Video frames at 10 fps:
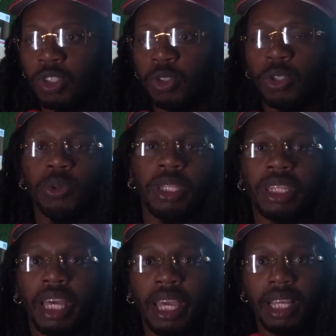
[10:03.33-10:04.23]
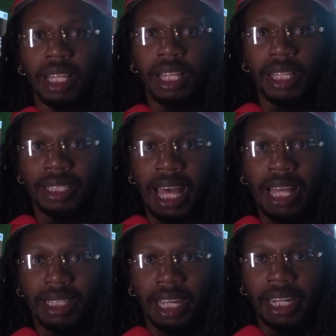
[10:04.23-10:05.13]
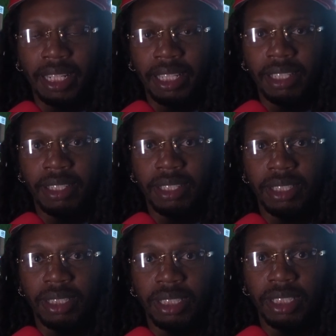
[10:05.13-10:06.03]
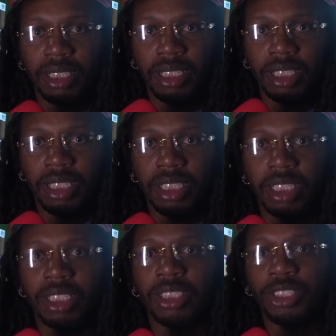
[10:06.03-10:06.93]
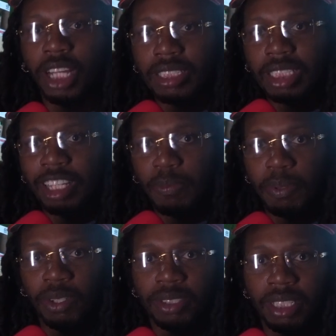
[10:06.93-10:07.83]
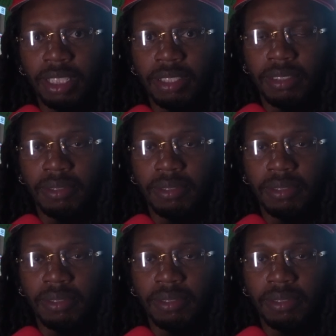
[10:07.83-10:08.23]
Do you think that lady should get the death penalty